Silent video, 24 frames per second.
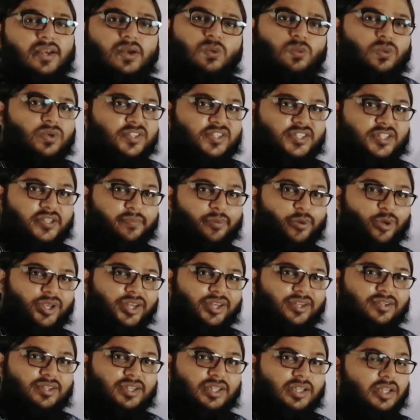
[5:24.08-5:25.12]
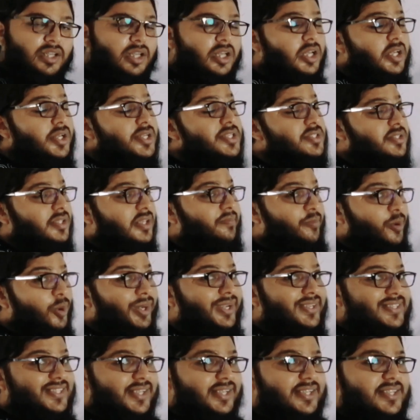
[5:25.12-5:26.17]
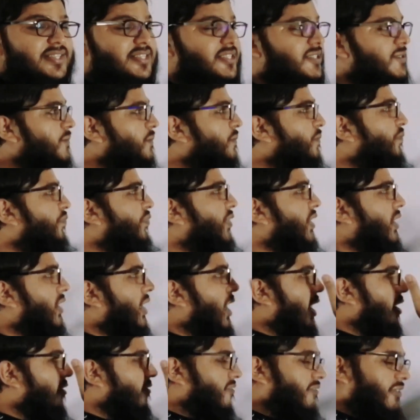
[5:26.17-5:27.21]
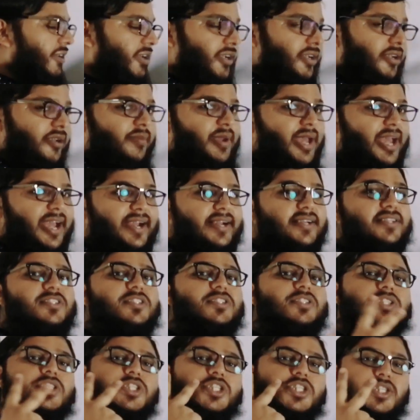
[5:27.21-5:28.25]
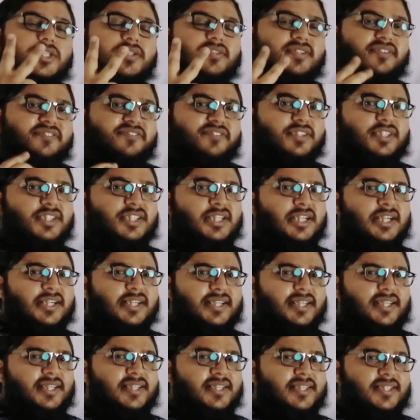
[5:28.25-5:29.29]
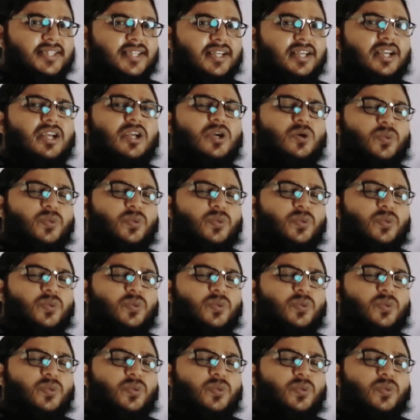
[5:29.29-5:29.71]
What's the point? So the point is, a verb has two different kinds.